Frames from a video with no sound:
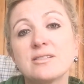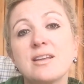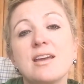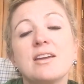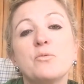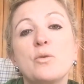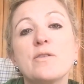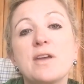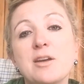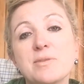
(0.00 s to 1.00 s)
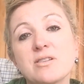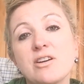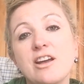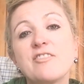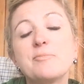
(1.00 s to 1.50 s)
thing with
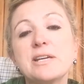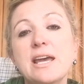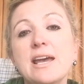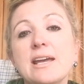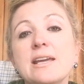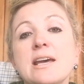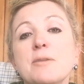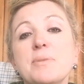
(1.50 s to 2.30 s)
Amazon FBA